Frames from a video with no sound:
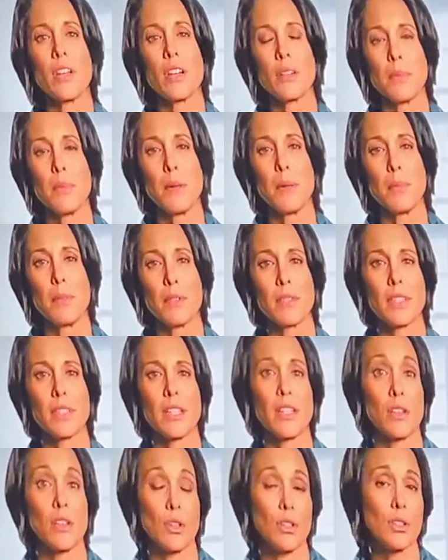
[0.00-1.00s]
young people are
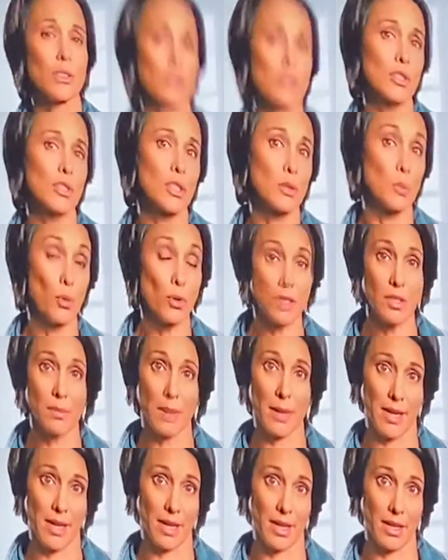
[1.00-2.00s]
getting hooked on
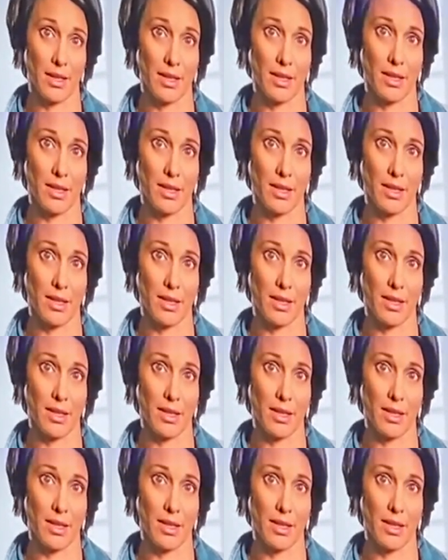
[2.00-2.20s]
sports betting.